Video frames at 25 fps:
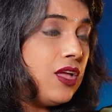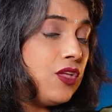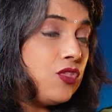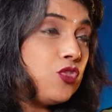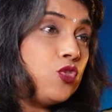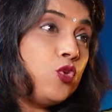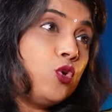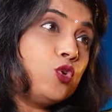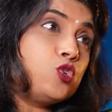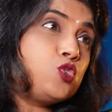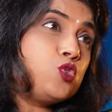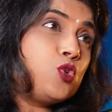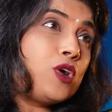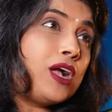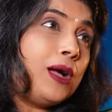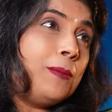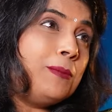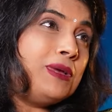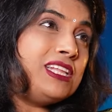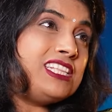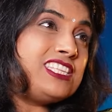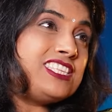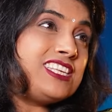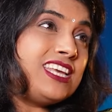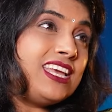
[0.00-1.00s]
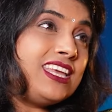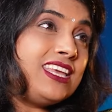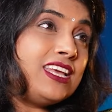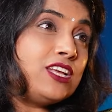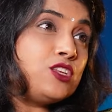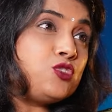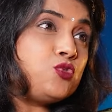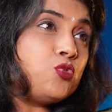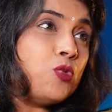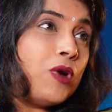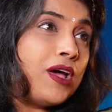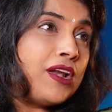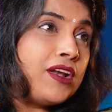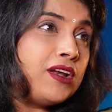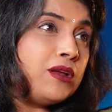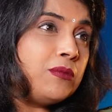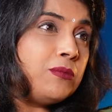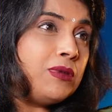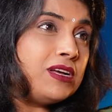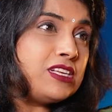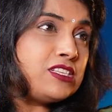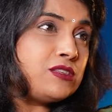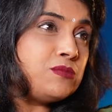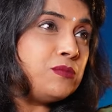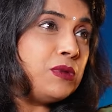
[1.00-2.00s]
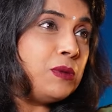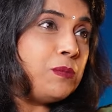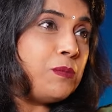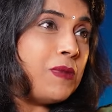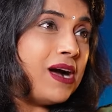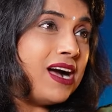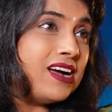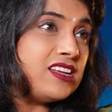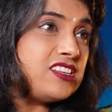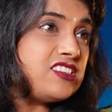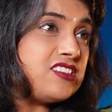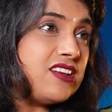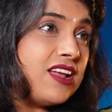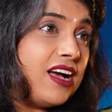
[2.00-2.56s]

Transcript: Those who come and say, yes, swarna bhasma 5